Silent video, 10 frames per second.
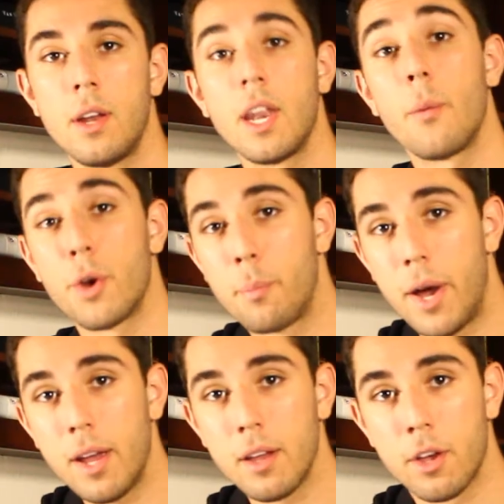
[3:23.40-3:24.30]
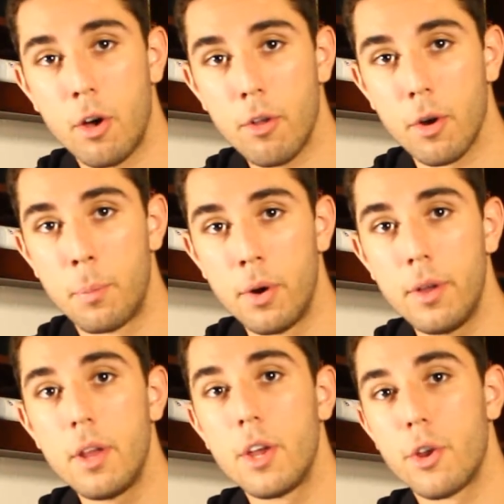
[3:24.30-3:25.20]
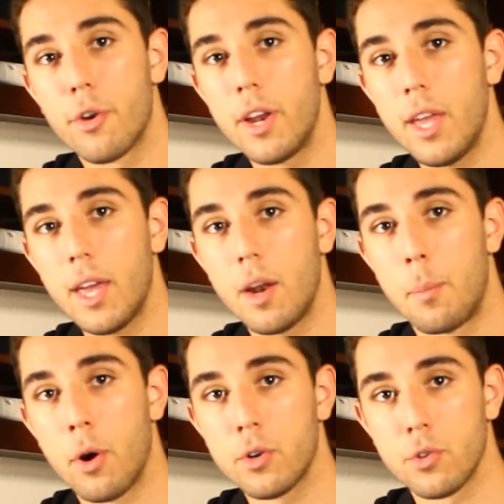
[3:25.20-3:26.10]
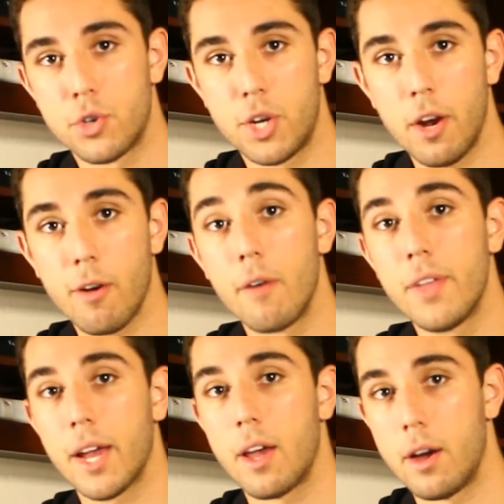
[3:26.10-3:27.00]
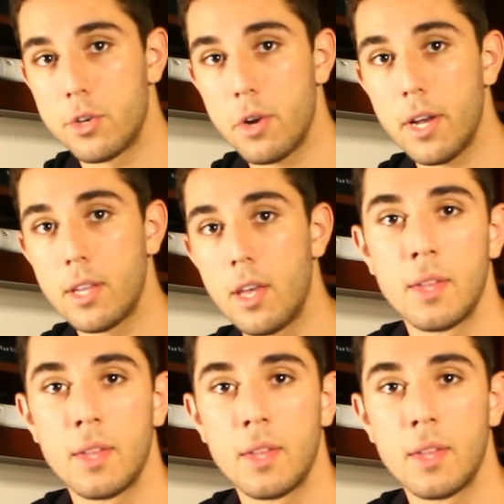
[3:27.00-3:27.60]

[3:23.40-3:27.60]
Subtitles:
Now, when you're buying a call or a put, you're getting at a partial share of that contract.